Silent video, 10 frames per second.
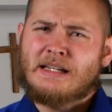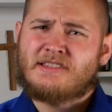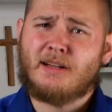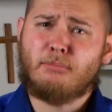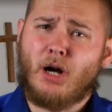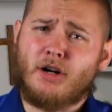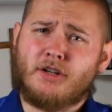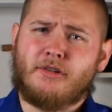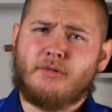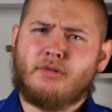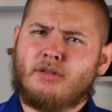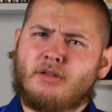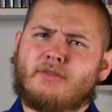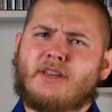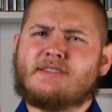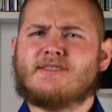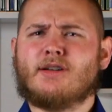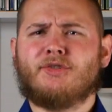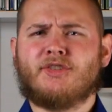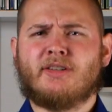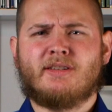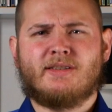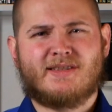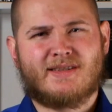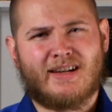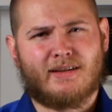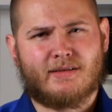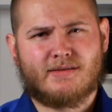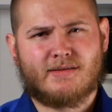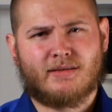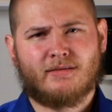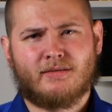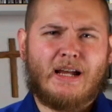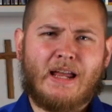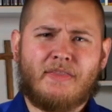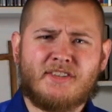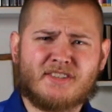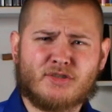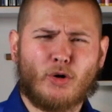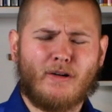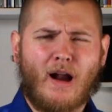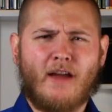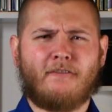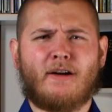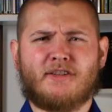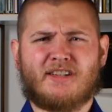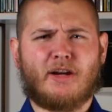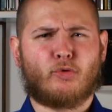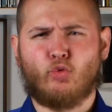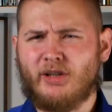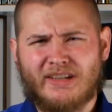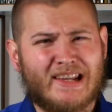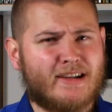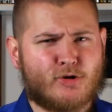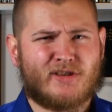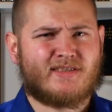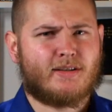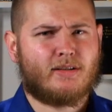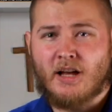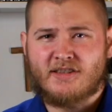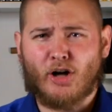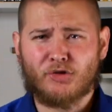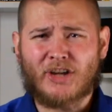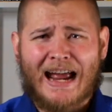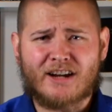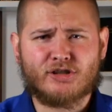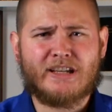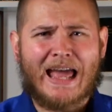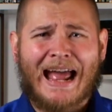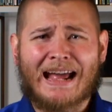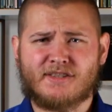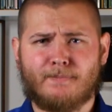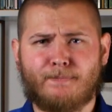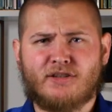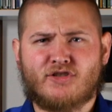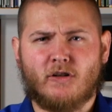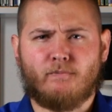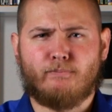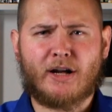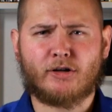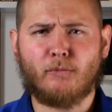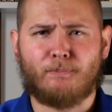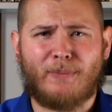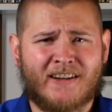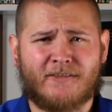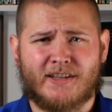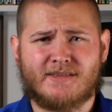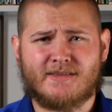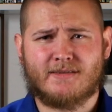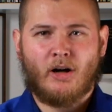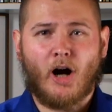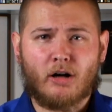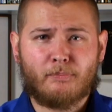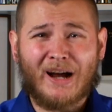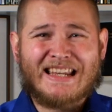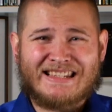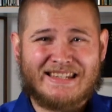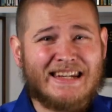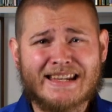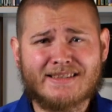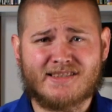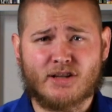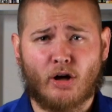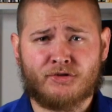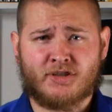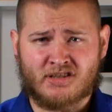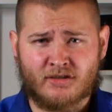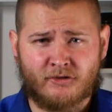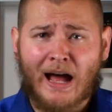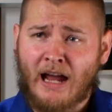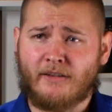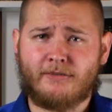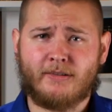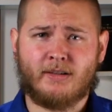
Some argue that salt stings. And this is where I found it to get really interesting. Salt actually has a bunch of medical benefits. Our bodies need salt to survive.